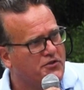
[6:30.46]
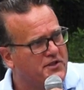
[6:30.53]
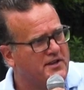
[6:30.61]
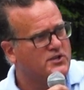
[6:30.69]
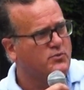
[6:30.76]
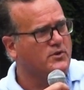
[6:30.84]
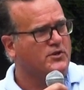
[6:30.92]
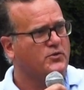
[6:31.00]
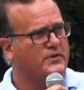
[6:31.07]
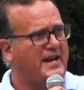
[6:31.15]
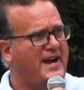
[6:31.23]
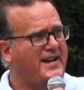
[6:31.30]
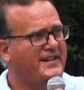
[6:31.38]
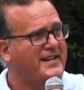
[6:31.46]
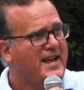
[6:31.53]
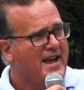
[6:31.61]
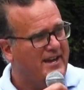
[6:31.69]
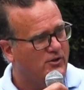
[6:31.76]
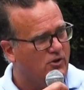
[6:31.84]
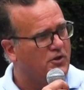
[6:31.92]
things were created
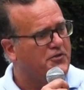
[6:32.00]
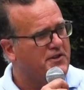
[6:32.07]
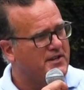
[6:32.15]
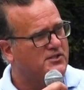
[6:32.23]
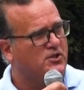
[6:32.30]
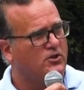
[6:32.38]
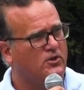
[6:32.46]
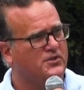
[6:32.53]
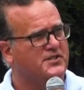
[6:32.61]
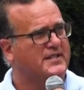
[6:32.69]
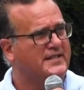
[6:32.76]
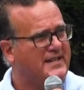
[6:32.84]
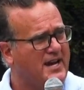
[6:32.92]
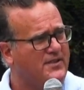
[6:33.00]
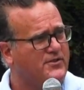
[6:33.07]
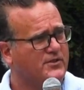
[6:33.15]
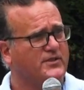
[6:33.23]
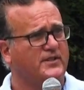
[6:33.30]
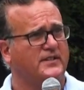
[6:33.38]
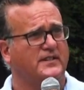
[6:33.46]
and all things hold
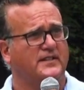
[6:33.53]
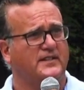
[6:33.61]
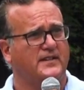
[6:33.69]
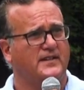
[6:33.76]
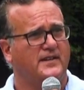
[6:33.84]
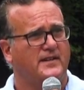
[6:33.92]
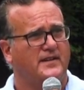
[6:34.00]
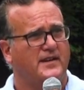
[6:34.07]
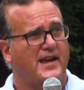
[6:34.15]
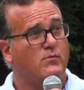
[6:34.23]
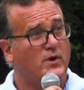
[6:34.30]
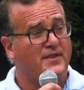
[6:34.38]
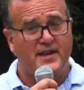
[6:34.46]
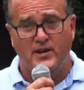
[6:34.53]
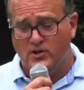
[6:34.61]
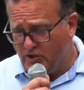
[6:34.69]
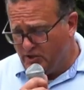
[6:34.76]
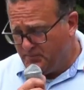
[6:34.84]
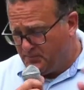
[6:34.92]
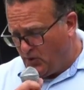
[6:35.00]
together, and when they
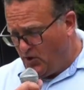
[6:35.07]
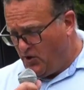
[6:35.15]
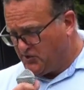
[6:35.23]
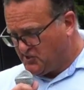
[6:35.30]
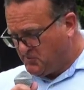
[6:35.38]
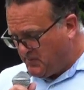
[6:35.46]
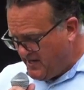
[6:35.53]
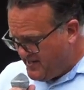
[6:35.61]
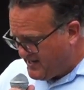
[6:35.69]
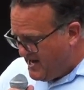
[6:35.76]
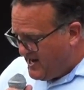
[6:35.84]
heard Paul speak